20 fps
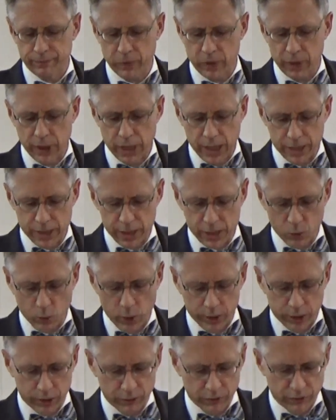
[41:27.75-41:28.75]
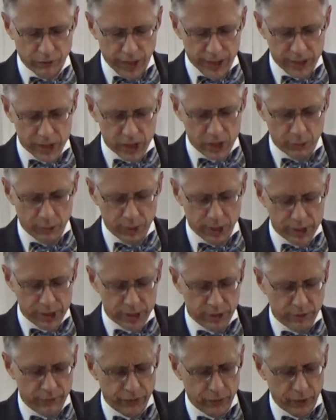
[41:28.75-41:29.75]
Yes, as one confesses to be a
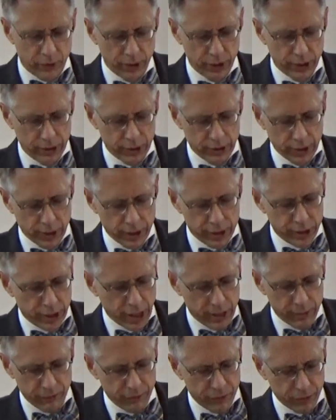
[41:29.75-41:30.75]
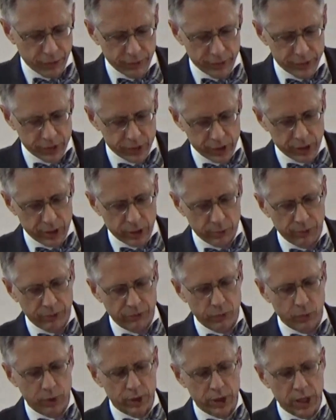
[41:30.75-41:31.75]
shameful sinner
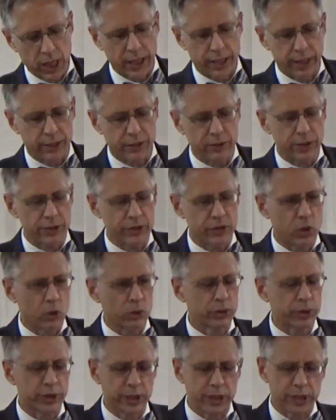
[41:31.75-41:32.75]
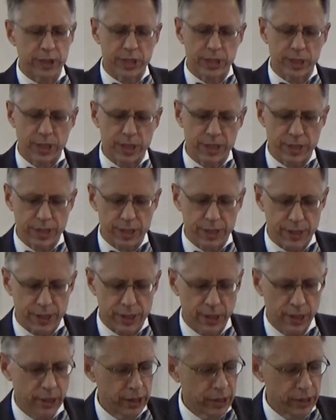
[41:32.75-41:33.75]
before God and trusts only in Jesus,
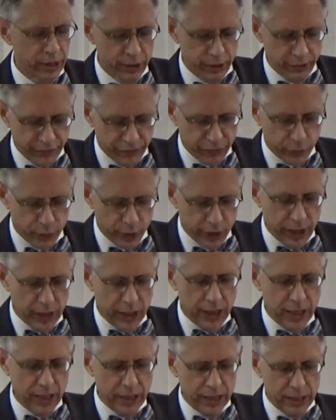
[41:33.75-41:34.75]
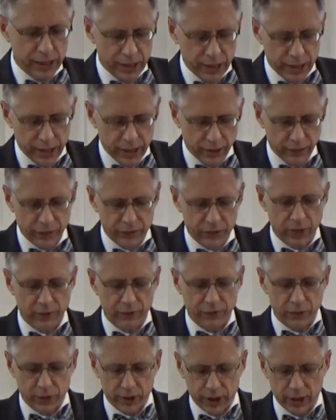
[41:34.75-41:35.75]
the free gift of
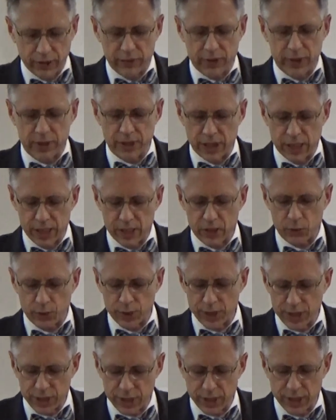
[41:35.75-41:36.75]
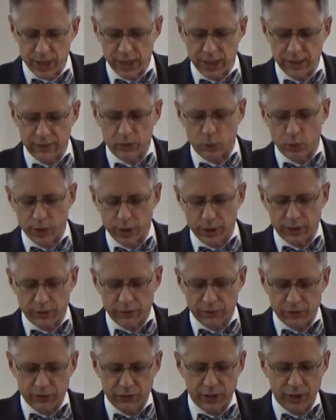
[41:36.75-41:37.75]
forgiveness is received with
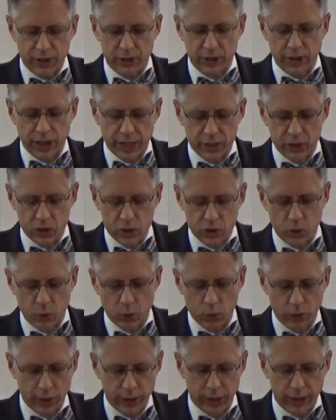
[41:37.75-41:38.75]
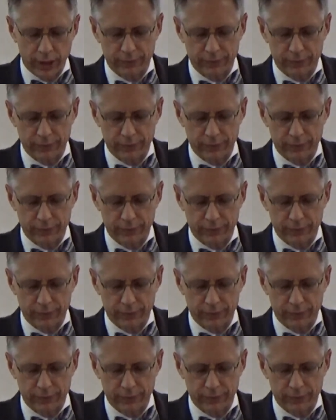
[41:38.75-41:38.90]
fear and joy.